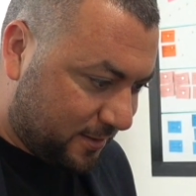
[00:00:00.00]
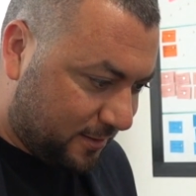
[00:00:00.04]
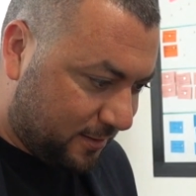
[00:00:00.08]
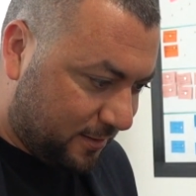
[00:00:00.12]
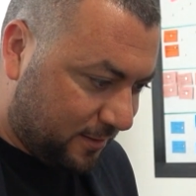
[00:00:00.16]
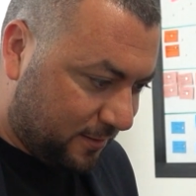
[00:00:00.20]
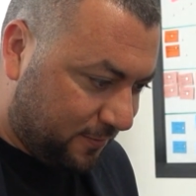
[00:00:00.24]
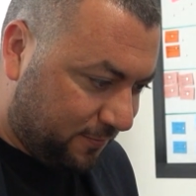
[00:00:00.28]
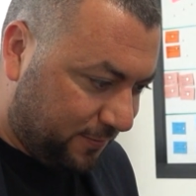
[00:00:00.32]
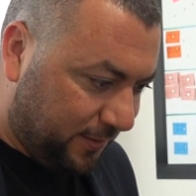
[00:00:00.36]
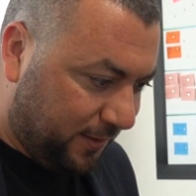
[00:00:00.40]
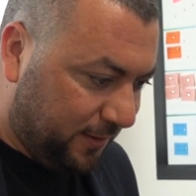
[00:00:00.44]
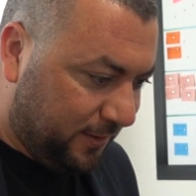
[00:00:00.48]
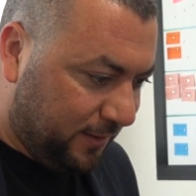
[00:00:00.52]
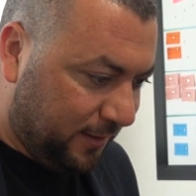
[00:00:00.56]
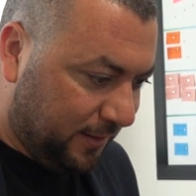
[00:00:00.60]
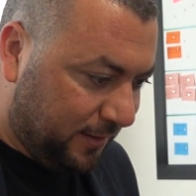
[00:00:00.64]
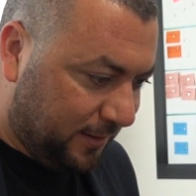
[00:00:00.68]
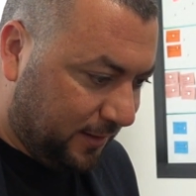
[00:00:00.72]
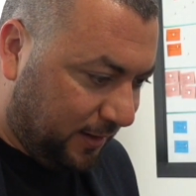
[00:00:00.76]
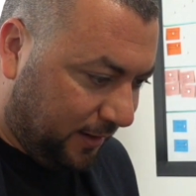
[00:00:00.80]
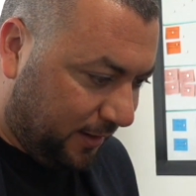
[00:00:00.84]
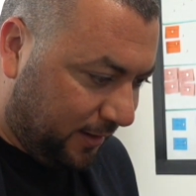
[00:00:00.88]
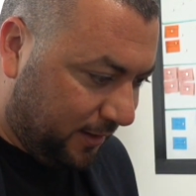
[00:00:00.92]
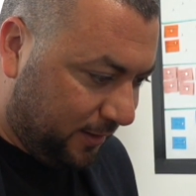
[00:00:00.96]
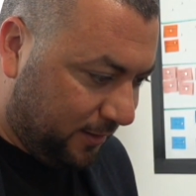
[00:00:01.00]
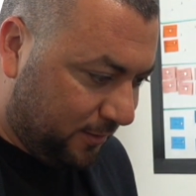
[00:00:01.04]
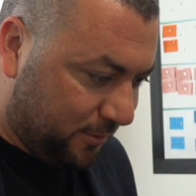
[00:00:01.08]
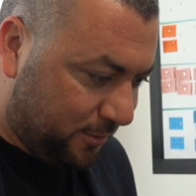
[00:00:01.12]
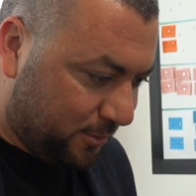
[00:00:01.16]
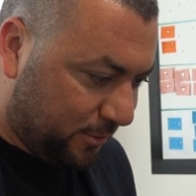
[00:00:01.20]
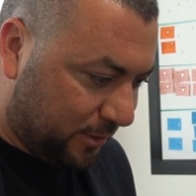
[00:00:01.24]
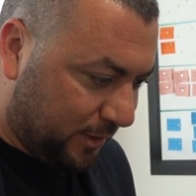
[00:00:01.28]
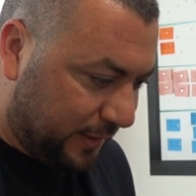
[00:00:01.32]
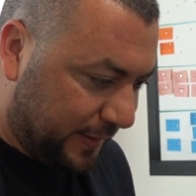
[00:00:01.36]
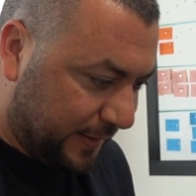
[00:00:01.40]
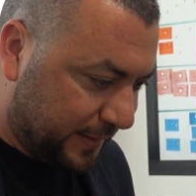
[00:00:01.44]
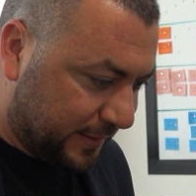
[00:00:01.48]
If it did die
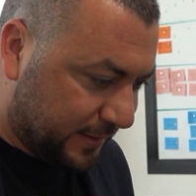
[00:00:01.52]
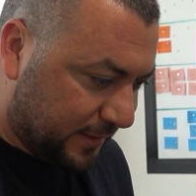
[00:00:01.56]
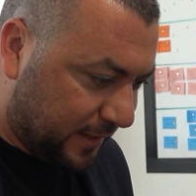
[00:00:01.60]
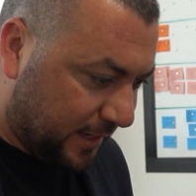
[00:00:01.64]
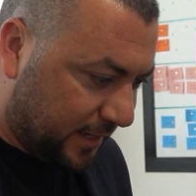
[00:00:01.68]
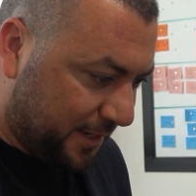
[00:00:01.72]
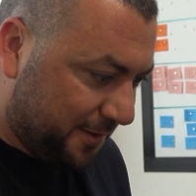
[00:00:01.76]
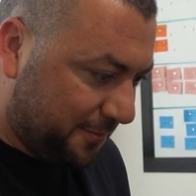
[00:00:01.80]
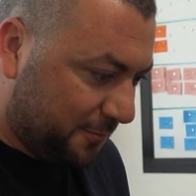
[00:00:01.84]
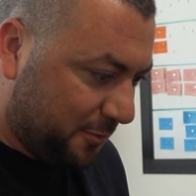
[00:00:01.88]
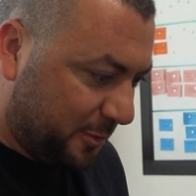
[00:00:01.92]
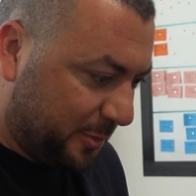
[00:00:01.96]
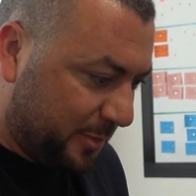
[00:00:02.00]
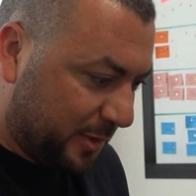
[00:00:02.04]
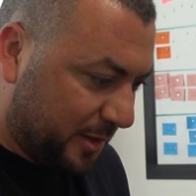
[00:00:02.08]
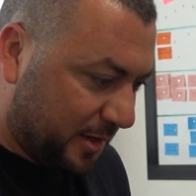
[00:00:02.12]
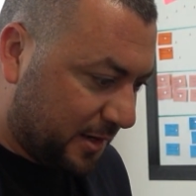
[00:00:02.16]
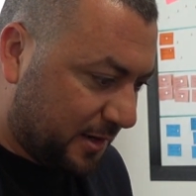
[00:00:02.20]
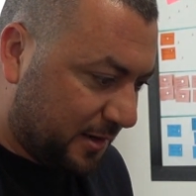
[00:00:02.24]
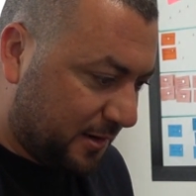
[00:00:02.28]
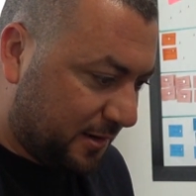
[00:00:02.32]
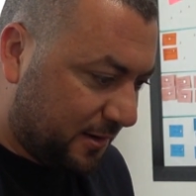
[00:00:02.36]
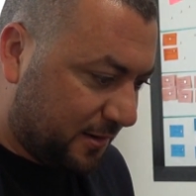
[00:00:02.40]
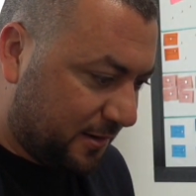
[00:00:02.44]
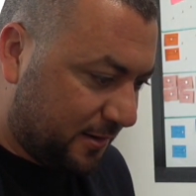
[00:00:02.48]
during this live webinar,